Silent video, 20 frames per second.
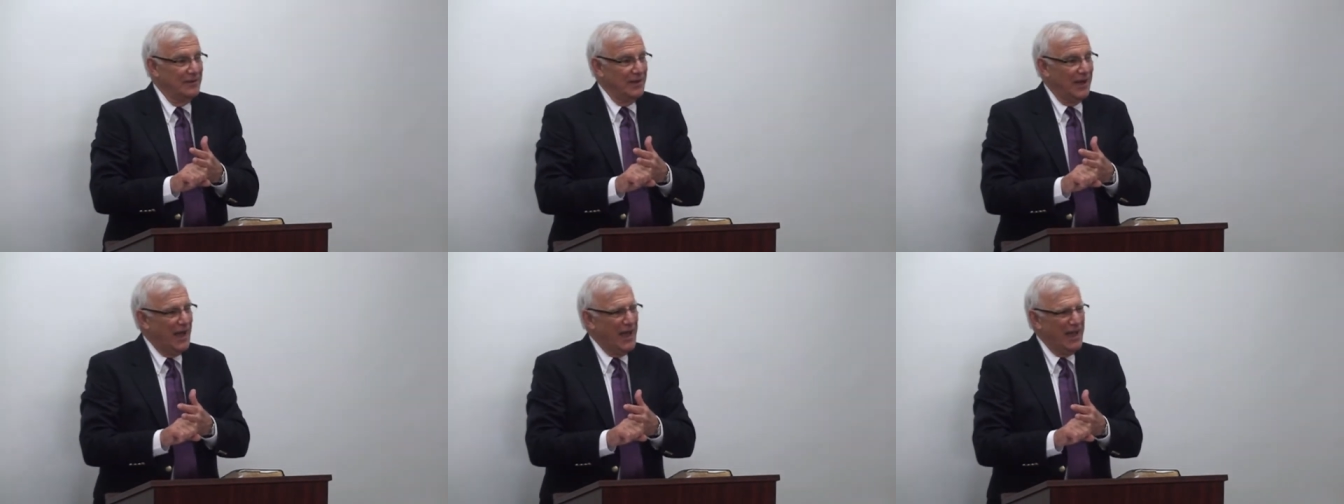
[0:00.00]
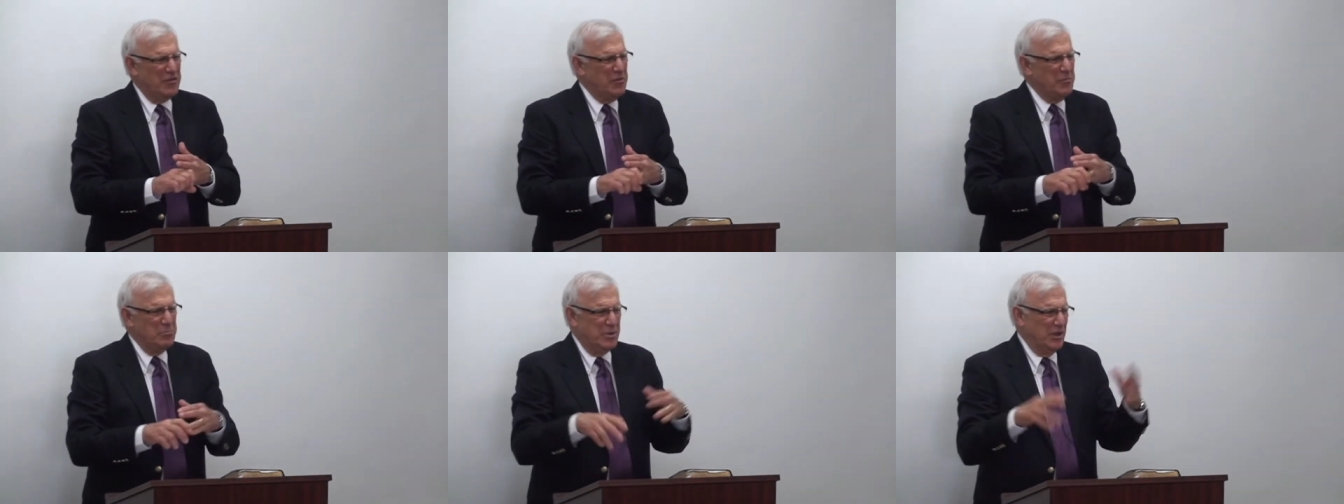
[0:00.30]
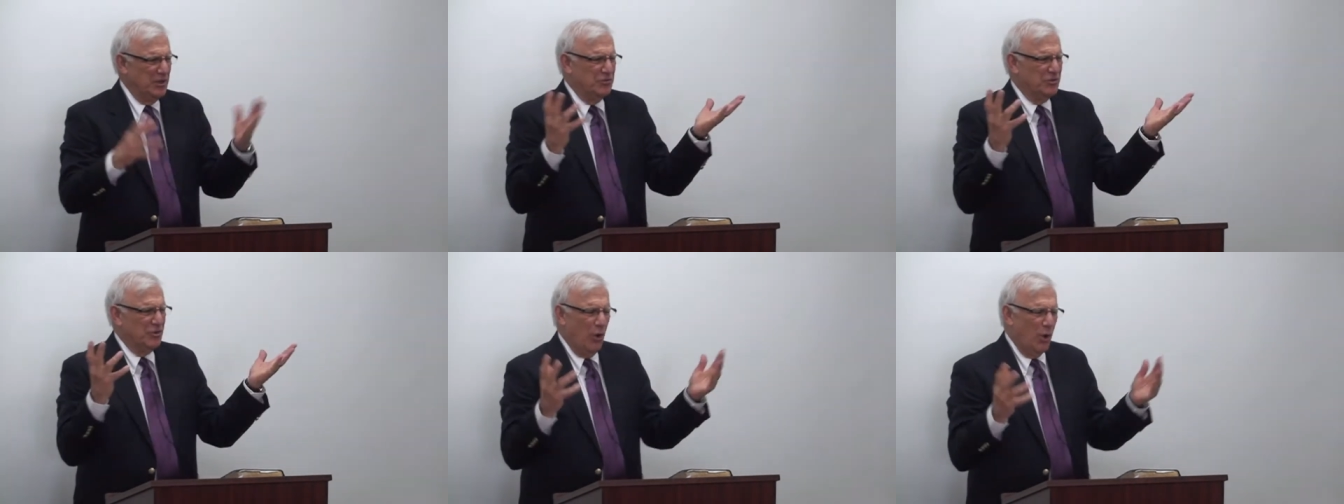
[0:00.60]
I haven't
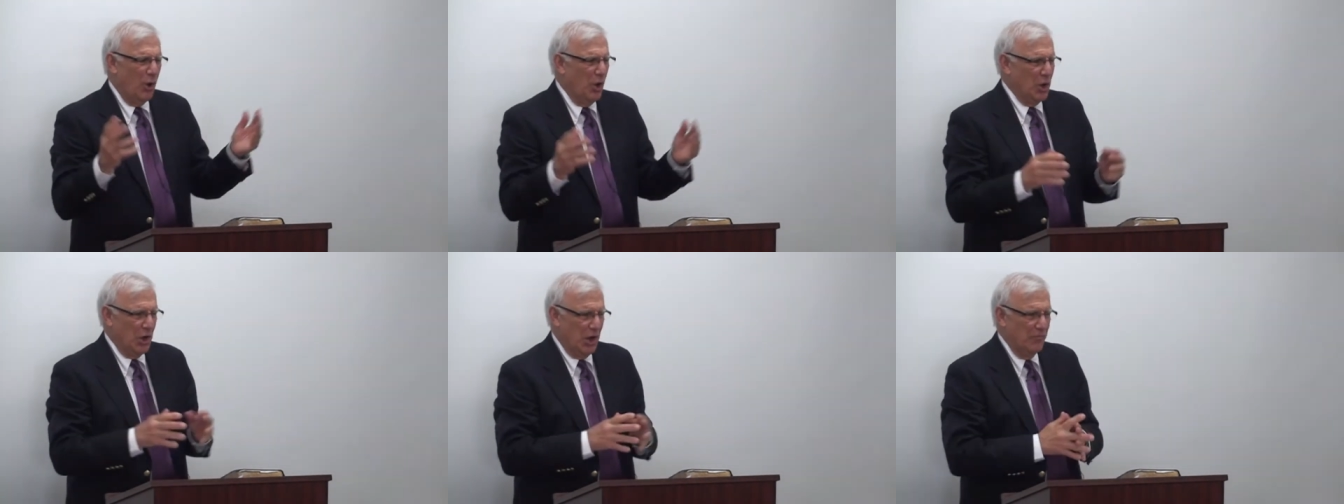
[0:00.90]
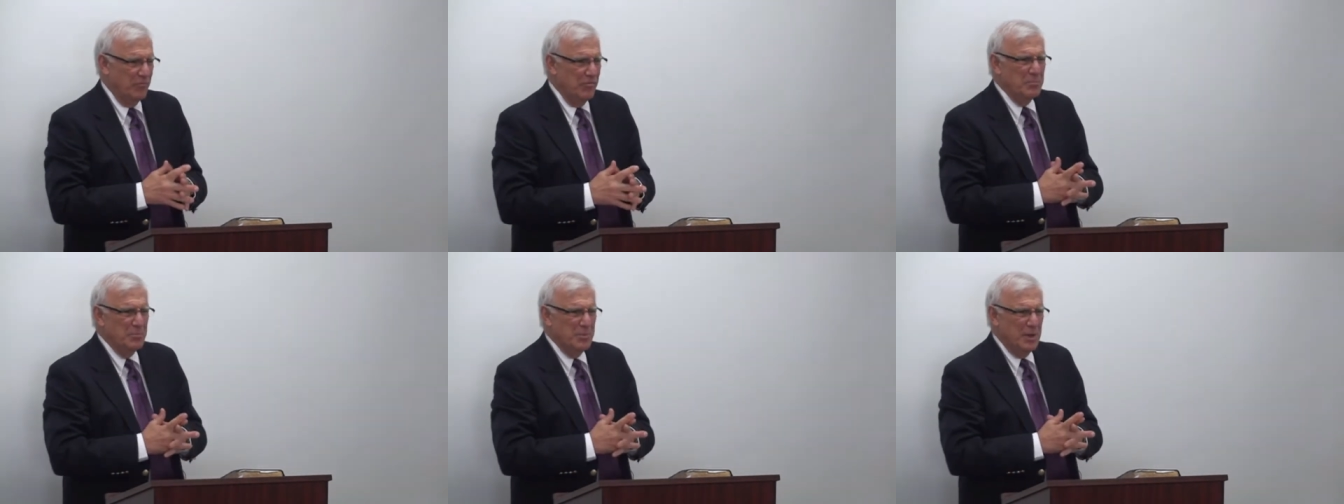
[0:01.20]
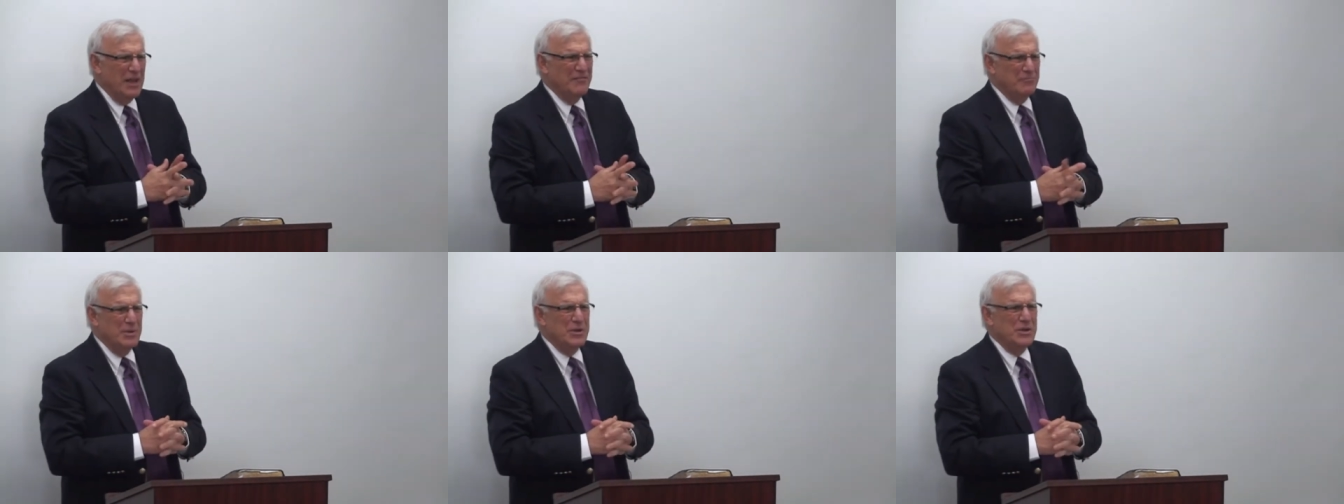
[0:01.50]
been to all of them,
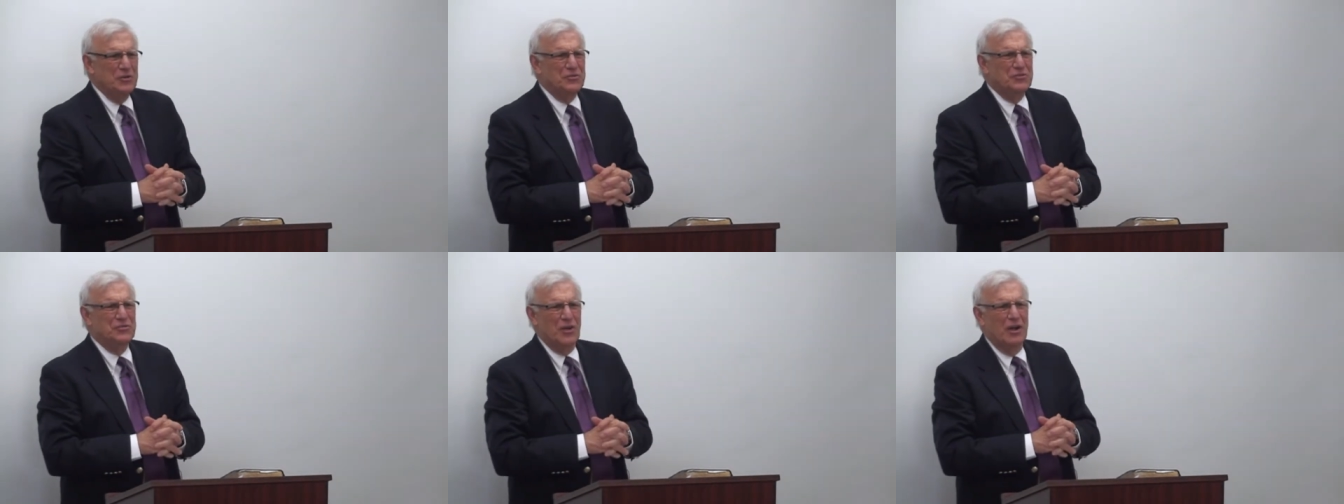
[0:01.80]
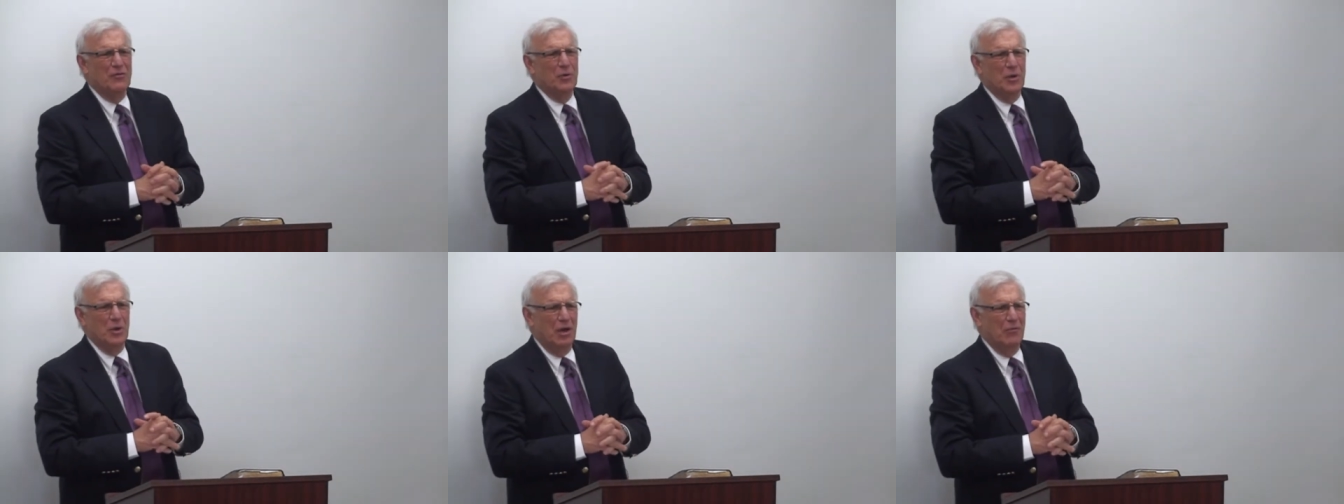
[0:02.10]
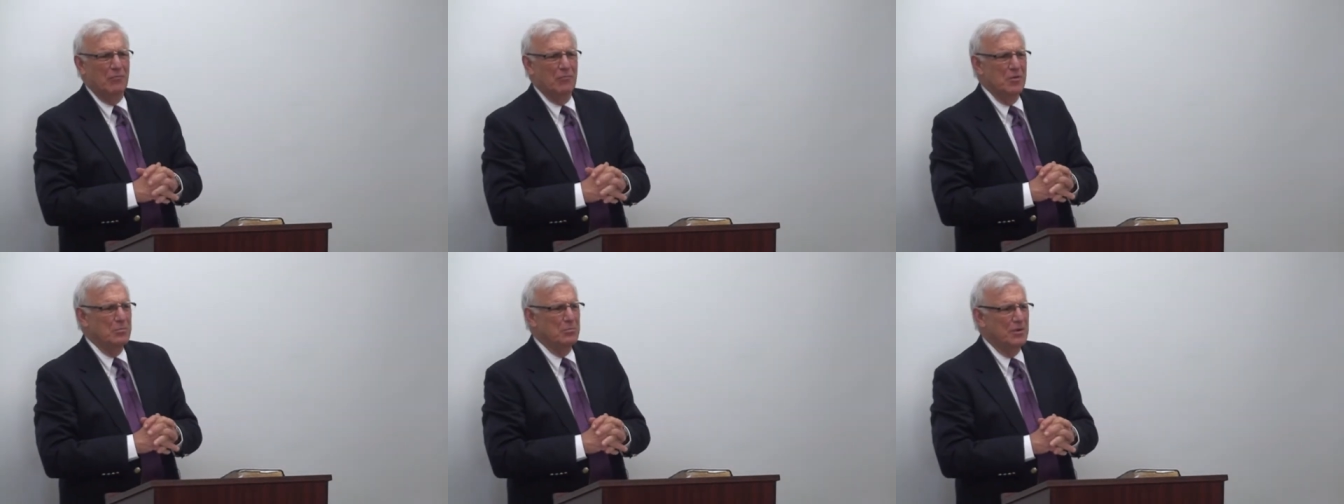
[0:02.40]
but I've been to several
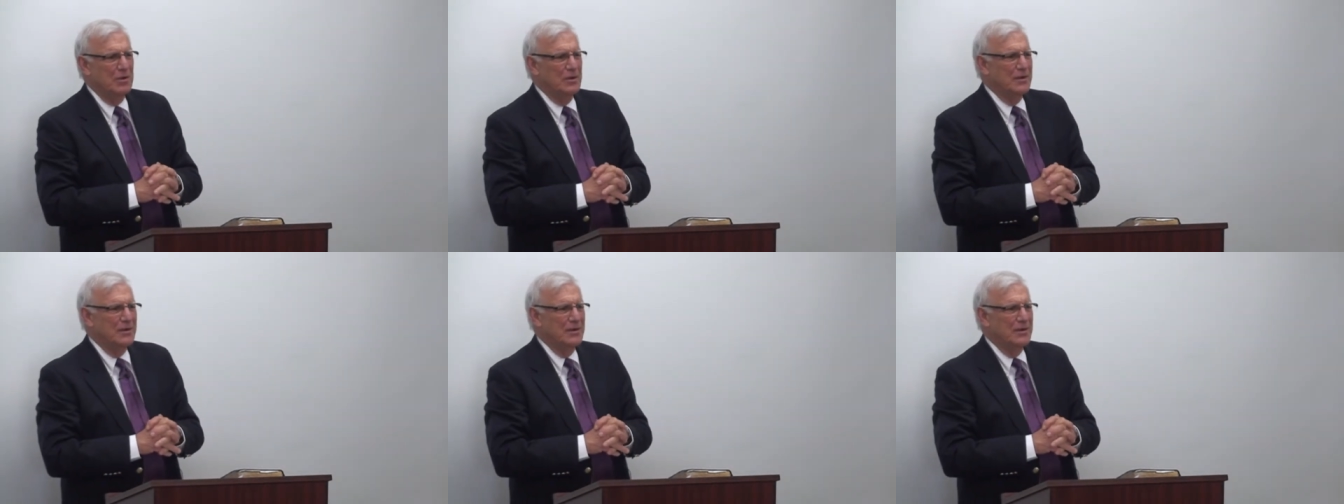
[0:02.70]
of them.